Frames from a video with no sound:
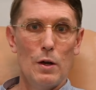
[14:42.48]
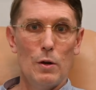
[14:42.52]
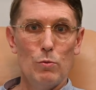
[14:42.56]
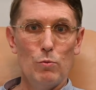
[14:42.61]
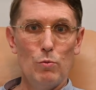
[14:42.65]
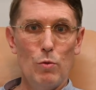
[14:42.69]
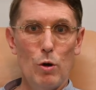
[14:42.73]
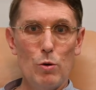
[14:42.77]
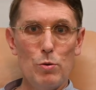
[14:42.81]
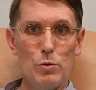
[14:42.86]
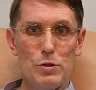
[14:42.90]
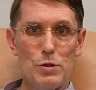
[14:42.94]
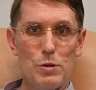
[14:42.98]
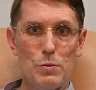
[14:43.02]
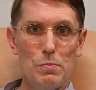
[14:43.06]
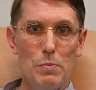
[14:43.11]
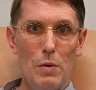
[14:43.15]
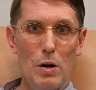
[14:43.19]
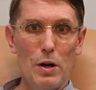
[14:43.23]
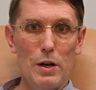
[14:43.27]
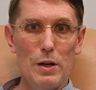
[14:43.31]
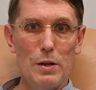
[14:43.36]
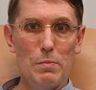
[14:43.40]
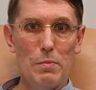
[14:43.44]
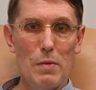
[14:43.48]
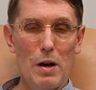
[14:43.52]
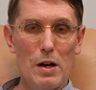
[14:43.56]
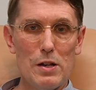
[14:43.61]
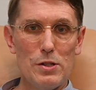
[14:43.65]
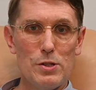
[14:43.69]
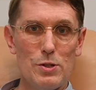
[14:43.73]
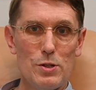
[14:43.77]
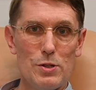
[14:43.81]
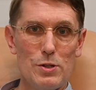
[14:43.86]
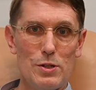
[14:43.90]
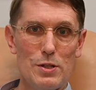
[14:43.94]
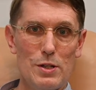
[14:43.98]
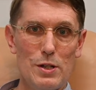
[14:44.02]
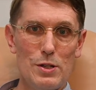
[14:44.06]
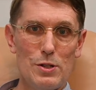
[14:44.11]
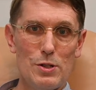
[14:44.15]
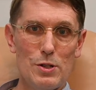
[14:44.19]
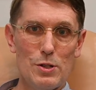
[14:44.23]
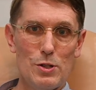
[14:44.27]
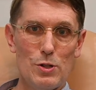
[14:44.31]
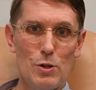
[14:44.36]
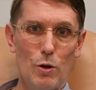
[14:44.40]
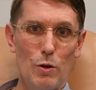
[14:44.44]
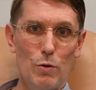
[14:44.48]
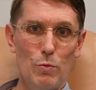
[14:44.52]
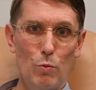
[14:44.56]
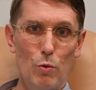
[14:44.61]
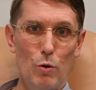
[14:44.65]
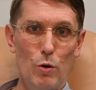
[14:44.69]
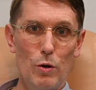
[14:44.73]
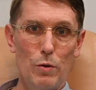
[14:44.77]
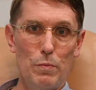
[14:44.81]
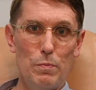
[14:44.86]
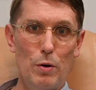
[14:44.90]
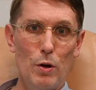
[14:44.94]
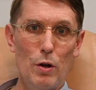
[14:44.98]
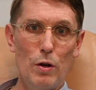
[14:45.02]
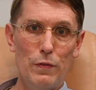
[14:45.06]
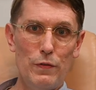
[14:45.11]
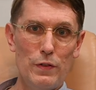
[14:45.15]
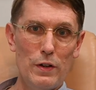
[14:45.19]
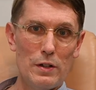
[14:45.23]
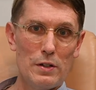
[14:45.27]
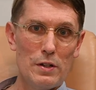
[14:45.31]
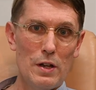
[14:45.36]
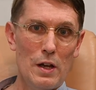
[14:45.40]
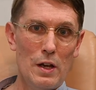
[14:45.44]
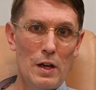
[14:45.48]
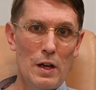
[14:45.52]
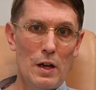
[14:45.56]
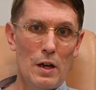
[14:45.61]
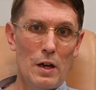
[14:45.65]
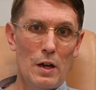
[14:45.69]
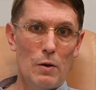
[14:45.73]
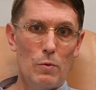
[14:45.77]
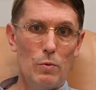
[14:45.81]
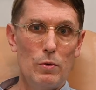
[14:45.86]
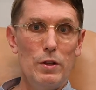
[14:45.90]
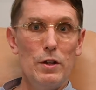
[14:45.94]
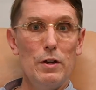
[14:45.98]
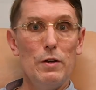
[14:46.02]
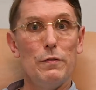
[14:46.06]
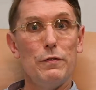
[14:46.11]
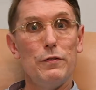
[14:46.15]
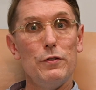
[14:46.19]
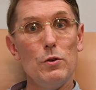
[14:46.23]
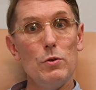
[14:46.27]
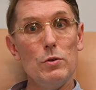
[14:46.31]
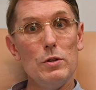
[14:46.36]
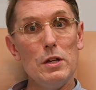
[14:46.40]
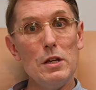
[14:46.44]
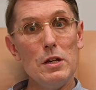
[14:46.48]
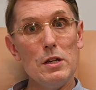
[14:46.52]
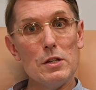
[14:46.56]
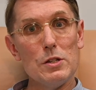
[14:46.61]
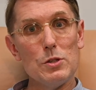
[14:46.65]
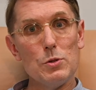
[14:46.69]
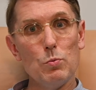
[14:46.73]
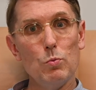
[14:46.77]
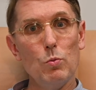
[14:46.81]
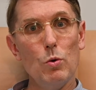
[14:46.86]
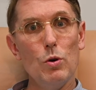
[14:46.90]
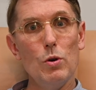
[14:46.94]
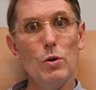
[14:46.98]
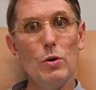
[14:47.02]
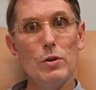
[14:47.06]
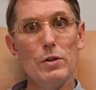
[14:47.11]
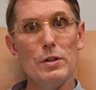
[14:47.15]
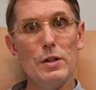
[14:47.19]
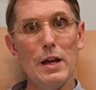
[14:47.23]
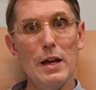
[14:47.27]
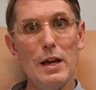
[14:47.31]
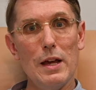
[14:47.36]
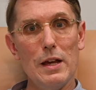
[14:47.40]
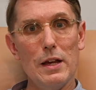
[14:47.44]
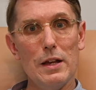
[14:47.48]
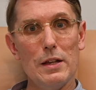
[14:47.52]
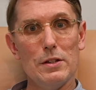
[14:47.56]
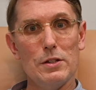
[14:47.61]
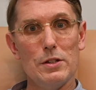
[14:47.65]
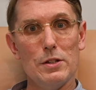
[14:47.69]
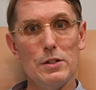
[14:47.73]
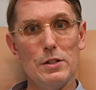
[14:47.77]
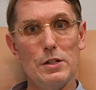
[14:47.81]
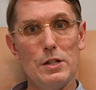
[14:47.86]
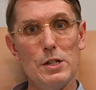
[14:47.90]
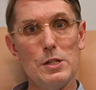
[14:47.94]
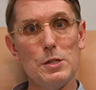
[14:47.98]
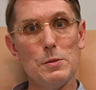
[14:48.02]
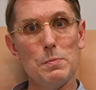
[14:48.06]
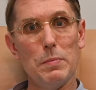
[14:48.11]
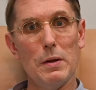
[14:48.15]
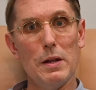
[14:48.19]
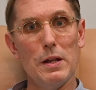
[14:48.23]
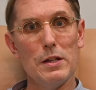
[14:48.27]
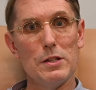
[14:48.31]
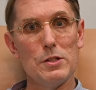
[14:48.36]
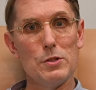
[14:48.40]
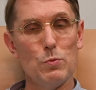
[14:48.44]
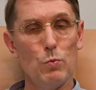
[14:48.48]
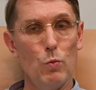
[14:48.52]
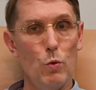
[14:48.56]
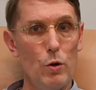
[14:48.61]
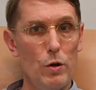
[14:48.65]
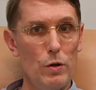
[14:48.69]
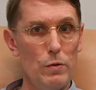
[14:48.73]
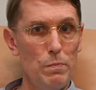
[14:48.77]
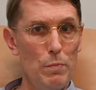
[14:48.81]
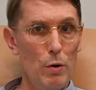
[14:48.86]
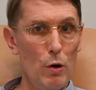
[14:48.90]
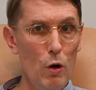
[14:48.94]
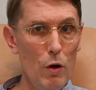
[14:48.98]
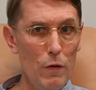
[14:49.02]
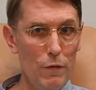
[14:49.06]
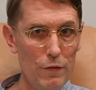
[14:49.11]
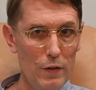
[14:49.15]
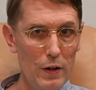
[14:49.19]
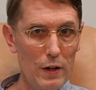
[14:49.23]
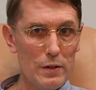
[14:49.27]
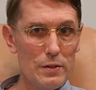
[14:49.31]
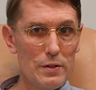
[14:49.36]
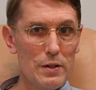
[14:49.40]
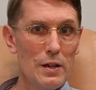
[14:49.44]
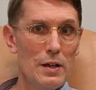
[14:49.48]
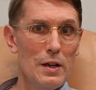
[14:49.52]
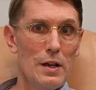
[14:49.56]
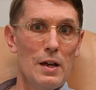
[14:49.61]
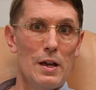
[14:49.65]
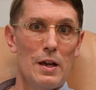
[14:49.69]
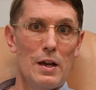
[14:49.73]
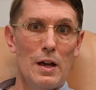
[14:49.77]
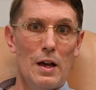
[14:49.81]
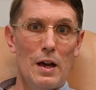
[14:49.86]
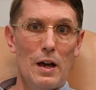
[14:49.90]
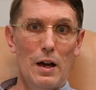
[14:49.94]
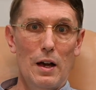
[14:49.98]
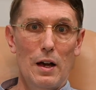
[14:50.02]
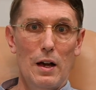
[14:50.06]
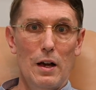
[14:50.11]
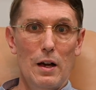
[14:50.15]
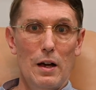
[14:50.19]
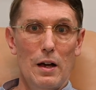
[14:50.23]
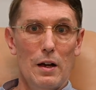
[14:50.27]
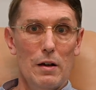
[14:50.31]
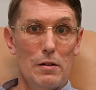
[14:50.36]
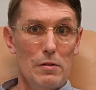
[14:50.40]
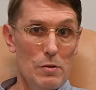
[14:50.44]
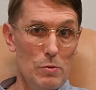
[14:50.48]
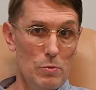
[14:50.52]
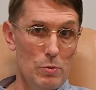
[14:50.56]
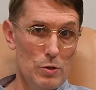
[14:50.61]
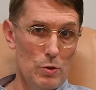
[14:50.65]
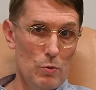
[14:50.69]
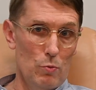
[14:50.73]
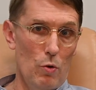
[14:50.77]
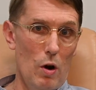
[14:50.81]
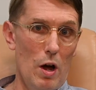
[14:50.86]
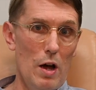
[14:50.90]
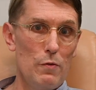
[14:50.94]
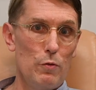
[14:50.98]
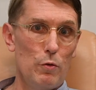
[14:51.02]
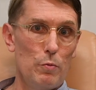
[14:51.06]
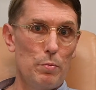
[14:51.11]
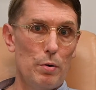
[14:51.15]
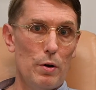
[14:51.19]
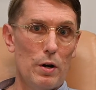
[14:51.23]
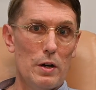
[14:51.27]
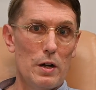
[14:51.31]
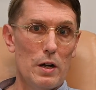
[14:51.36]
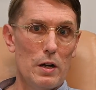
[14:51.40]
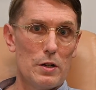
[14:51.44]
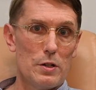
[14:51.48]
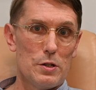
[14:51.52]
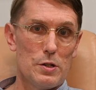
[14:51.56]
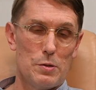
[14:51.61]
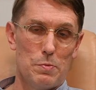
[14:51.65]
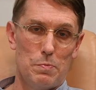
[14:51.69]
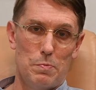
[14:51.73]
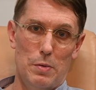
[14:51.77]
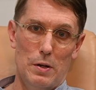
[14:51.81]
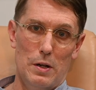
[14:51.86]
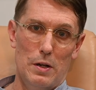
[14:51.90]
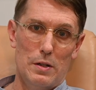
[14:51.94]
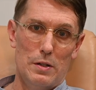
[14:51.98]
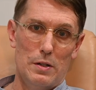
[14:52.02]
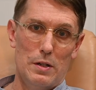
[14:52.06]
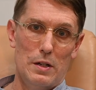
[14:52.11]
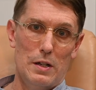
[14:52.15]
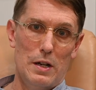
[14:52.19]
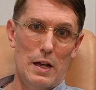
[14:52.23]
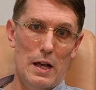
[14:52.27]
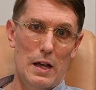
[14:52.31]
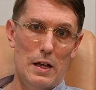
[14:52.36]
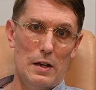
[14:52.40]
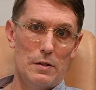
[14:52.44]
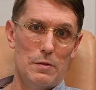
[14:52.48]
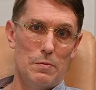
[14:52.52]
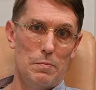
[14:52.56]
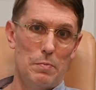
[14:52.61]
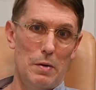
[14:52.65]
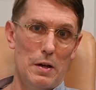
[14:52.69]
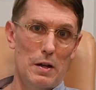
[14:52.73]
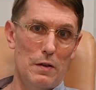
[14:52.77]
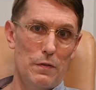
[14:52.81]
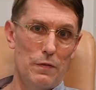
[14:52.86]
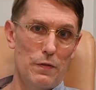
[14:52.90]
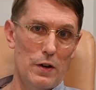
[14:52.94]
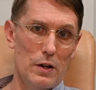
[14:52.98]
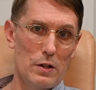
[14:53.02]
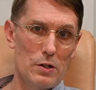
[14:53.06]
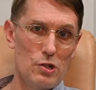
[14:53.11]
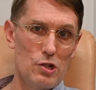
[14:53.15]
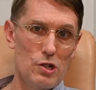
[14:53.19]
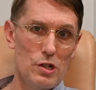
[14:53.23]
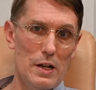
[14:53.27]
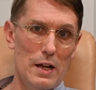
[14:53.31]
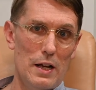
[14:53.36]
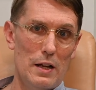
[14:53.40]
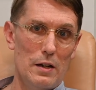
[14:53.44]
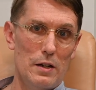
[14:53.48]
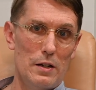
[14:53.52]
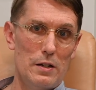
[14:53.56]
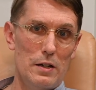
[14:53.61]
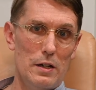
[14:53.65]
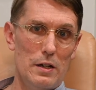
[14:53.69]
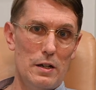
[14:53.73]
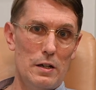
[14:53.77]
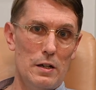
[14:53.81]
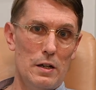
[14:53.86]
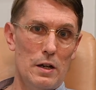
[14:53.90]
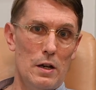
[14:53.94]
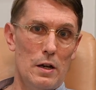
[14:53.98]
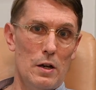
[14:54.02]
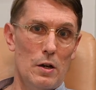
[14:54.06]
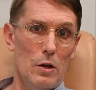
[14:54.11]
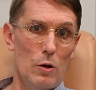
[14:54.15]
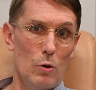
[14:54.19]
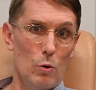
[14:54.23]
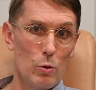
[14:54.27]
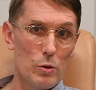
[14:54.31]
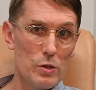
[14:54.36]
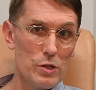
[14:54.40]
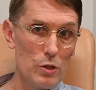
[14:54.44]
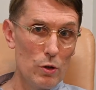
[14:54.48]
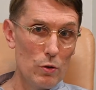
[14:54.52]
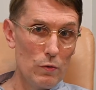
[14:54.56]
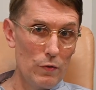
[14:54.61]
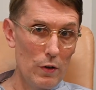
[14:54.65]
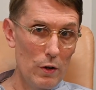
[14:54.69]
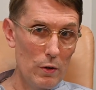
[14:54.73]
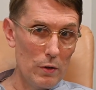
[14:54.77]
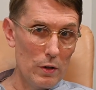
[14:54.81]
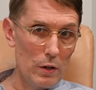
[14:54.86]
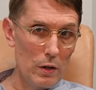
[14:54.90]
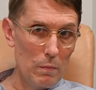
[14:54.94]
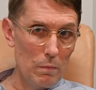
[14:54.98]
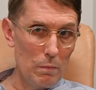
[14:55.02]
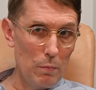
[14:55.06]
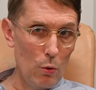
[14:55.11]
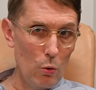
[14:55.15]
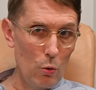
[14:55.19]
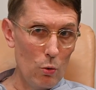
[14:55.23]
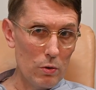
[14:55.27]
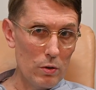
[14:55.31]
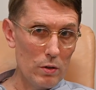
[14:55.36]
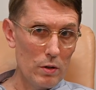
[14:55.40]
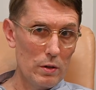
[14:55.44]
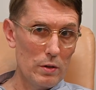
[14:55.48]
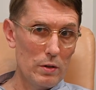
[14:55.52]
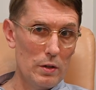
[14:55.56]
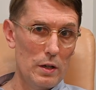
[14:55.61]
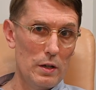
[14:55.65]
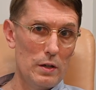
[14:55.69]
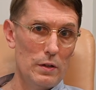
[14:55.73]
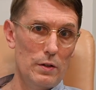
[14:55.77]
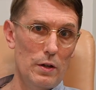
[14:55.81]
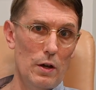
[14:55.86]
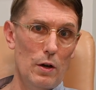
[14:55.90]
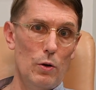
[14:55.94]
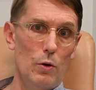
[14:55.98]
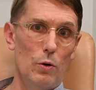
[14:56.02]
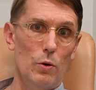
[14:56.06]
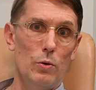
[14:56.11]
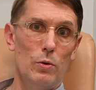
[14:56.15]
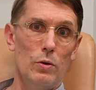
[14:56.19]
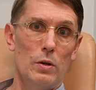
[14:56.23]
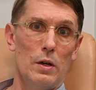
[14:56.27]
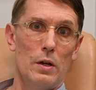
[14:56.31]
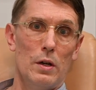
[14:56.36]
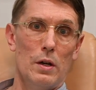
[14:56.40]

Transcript: wrote my master's thesis on WordPerfect. Within a few years, Word had displaced WordPerfect. It was a rival product, but it had better functionality. Also, very importantly, though,